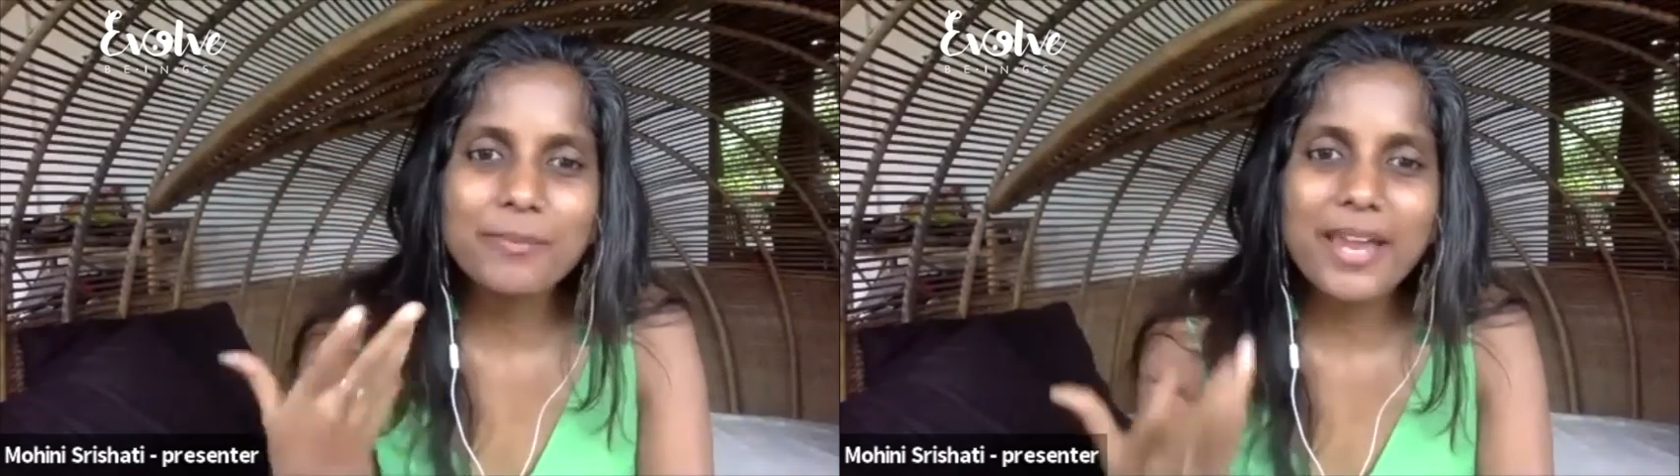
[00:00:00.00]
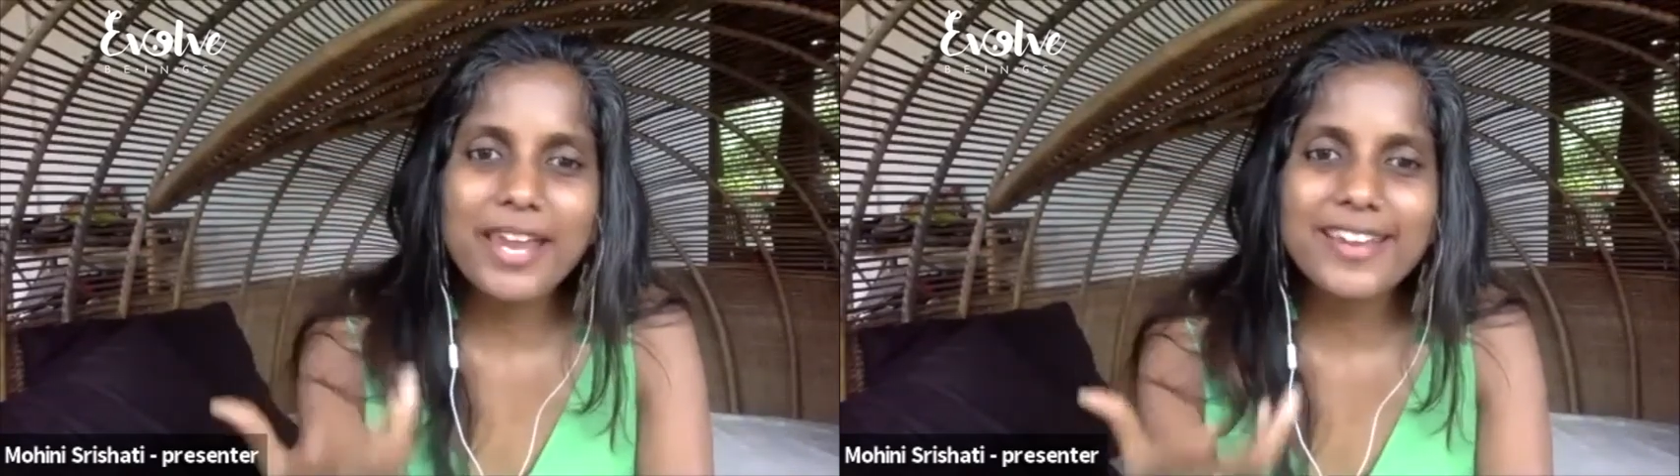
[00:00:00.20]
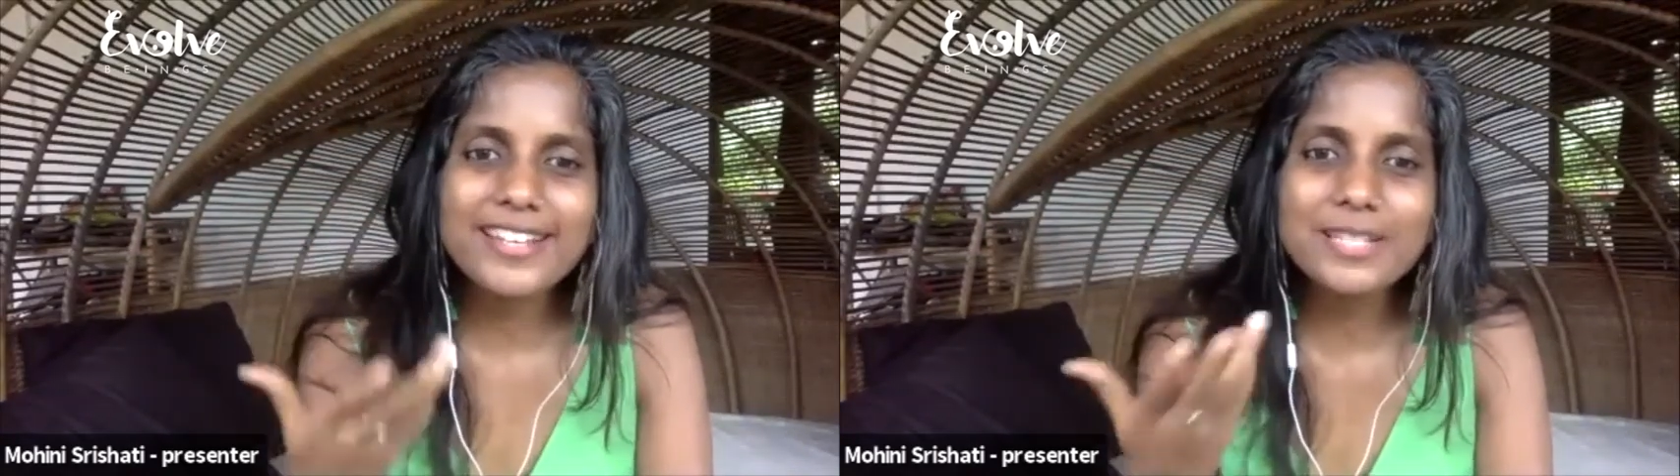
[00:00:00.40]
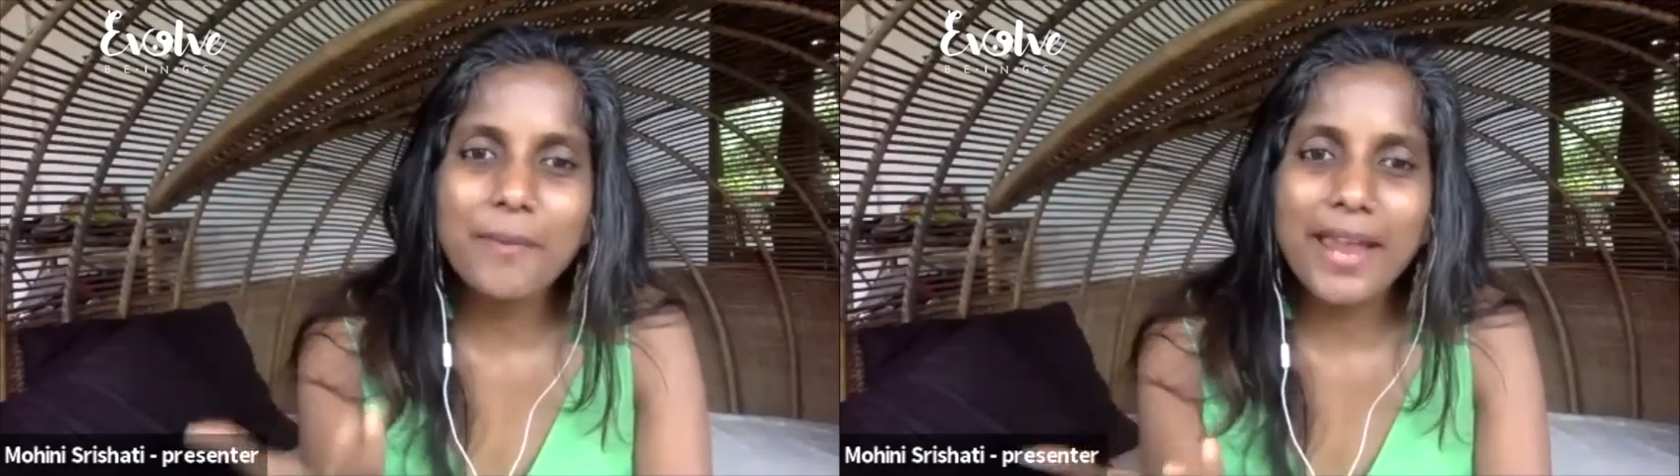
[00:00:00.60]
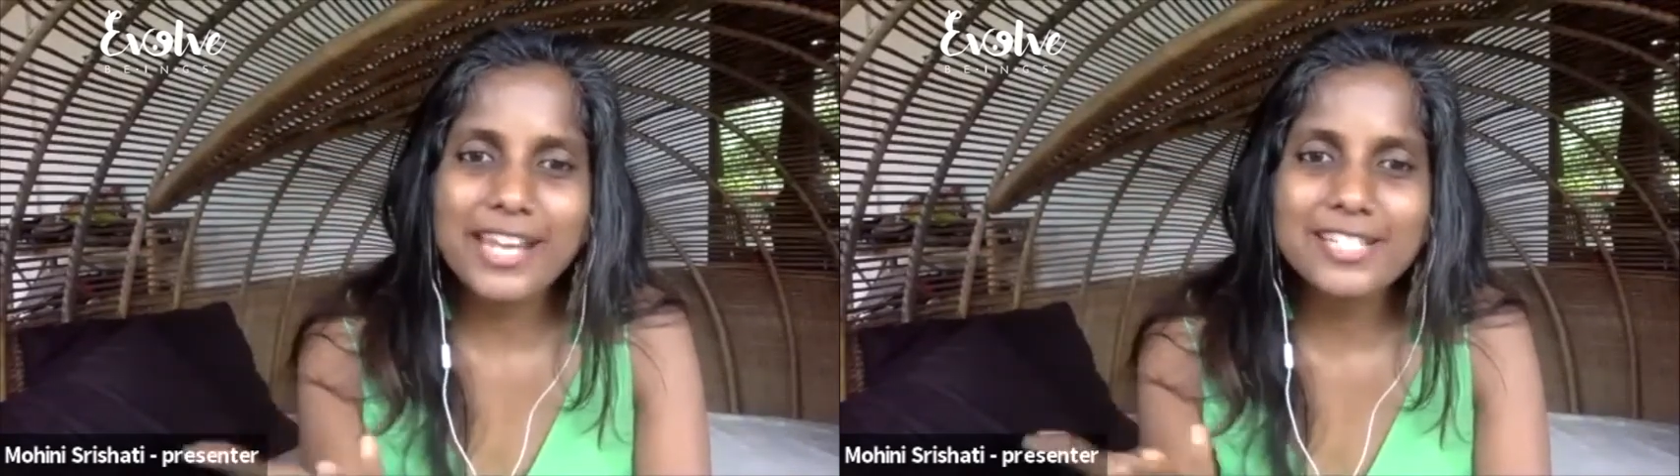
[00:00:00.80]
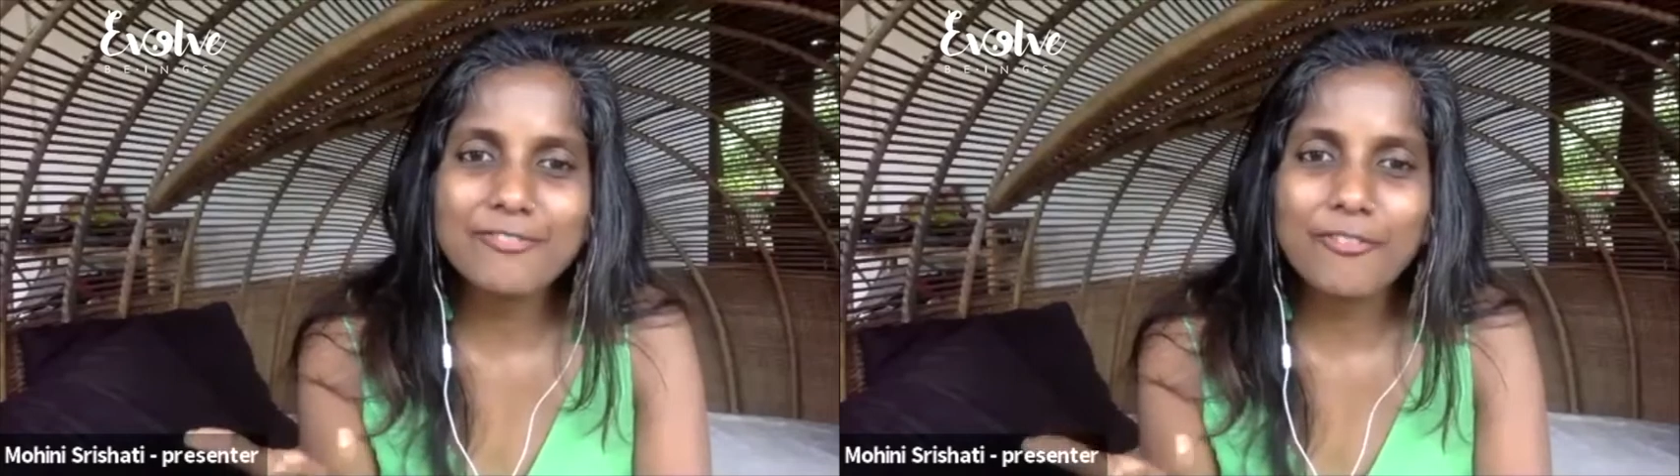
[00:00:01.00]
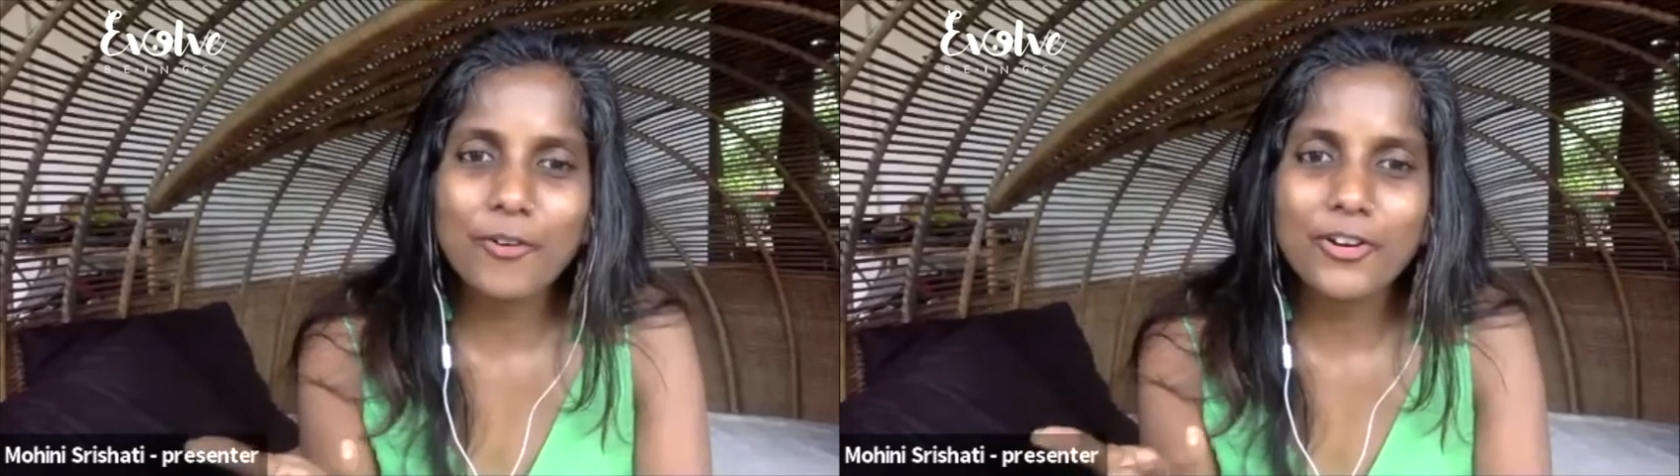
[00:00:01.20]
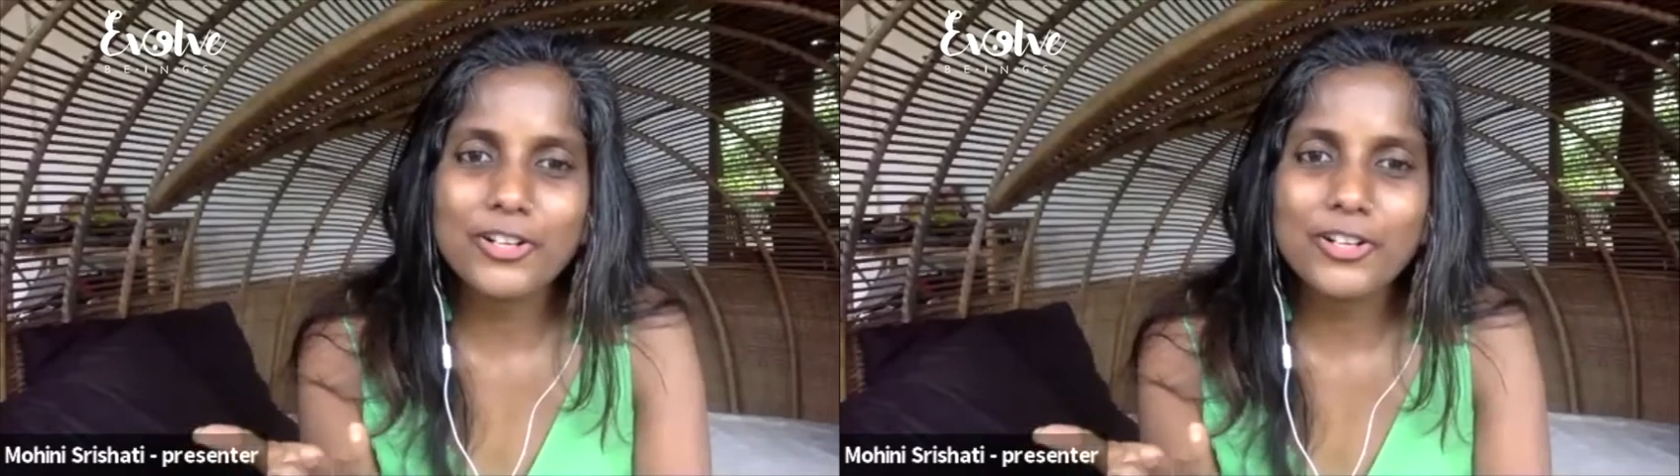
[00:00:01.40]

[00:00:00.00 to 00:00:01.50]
making space for